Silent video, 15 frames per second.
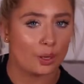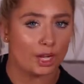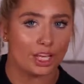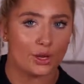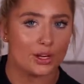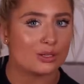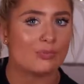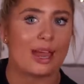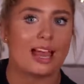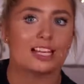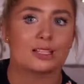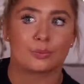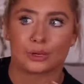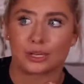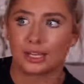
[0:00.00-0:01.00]
one of go to
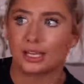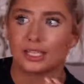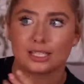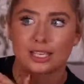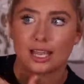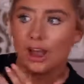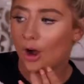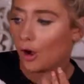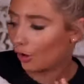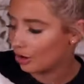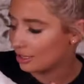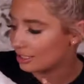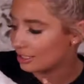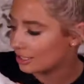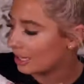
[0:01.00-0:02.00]
bed, because
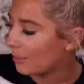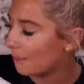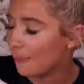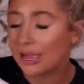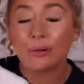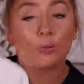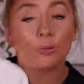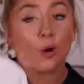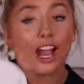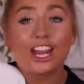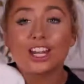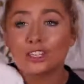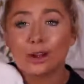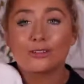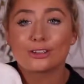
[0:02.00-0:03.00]
honestly me and
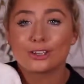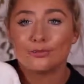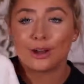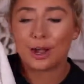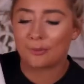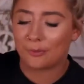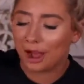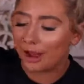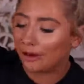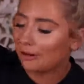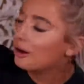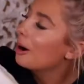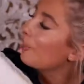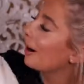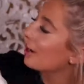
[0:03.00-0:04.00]
white don't do very
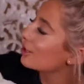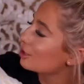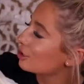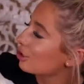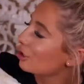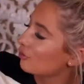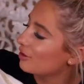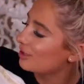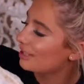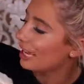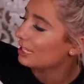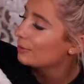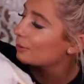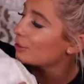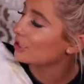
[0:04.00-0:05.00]
well, but I just couldn't
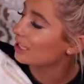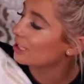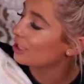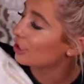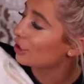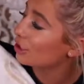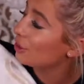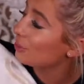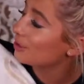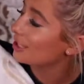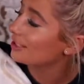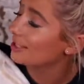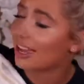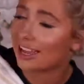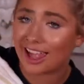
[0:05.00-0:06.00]
resist because it's the
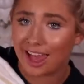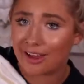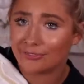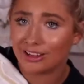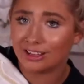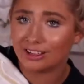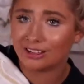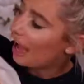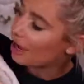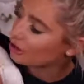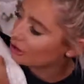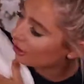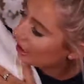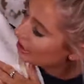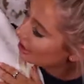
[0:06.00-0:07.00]
cutest thing ever.
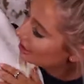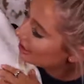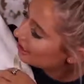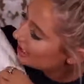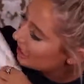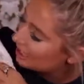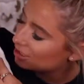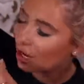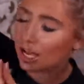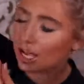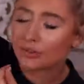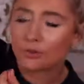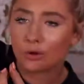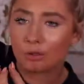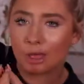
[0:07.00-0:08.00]
As you guys can see, it's
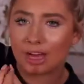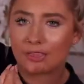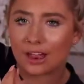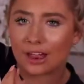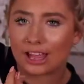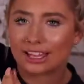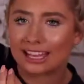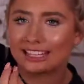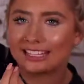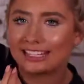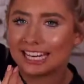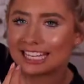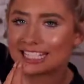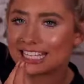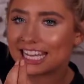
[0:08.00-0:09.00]
kind of got that like
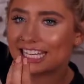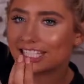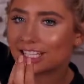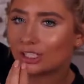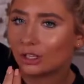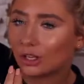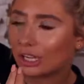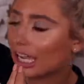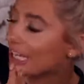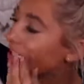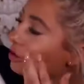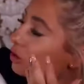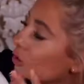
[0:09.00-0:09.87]
knitted look. It's